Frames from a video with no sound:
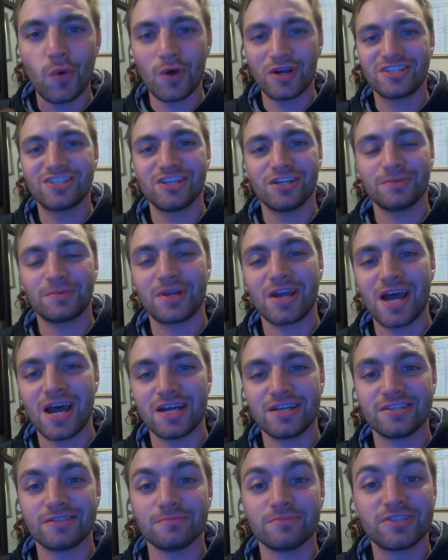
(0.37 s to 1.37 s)
What's up,
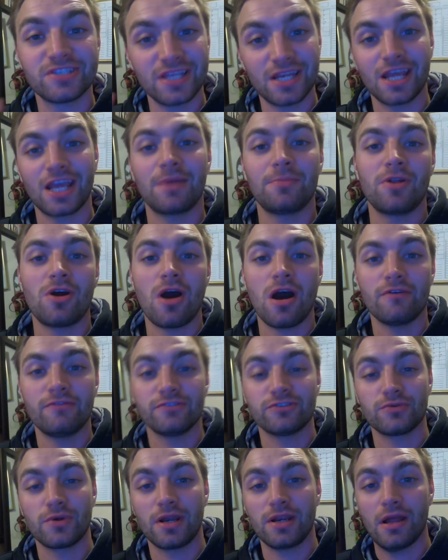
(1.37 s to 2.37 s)
guys? I'm sitting in my
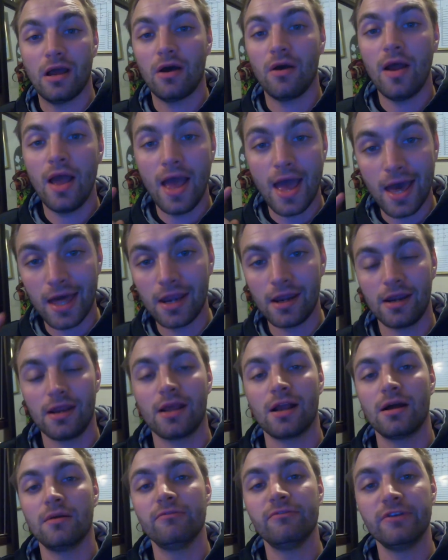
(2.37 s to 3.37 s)
office right now
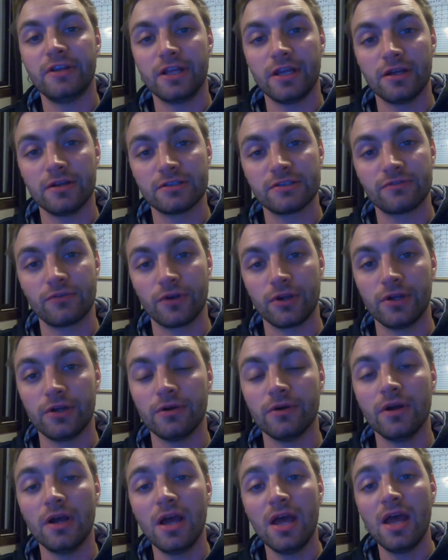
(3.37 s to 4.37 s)
editing up videos for
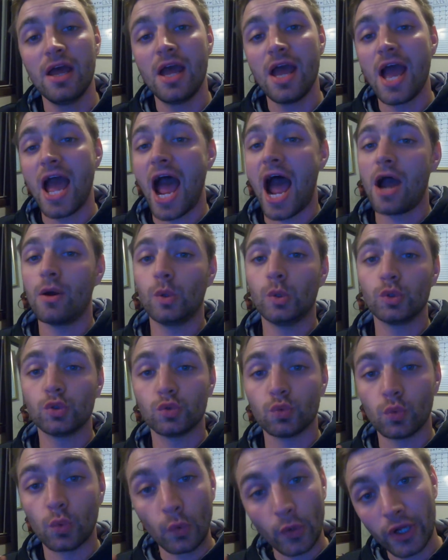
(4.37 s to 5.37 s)
you. I
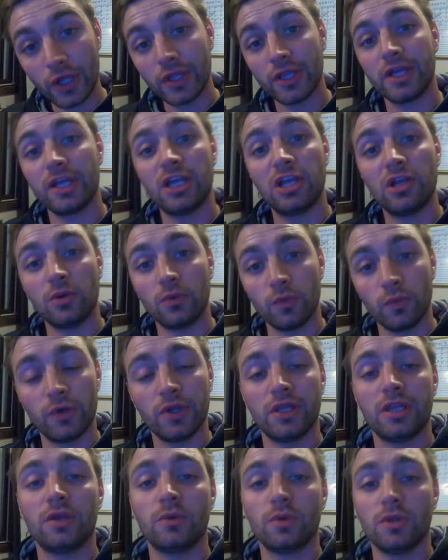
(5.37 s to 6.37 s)
was really
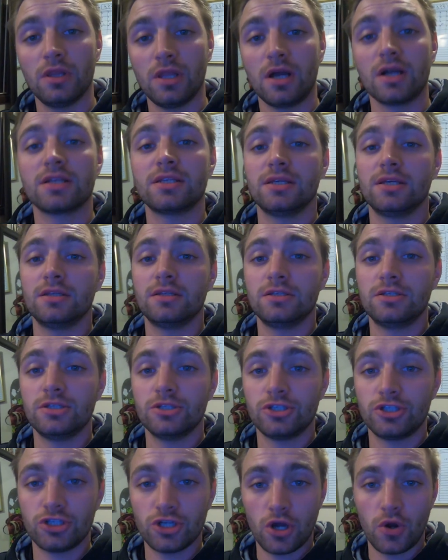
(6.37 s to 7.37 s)
reluctant
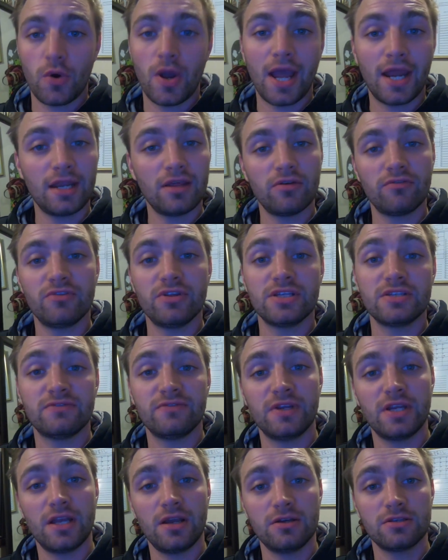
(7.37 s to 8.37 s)
to show any of
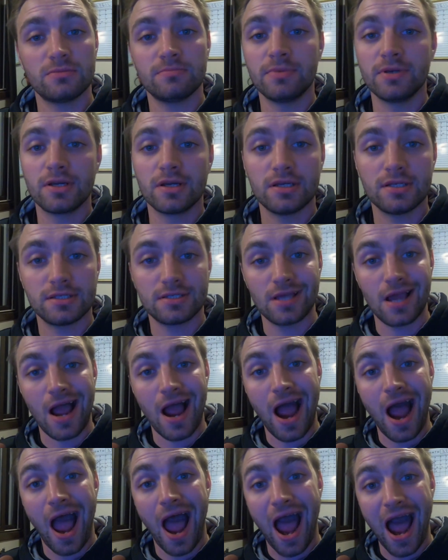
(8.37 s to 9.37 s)
these videos because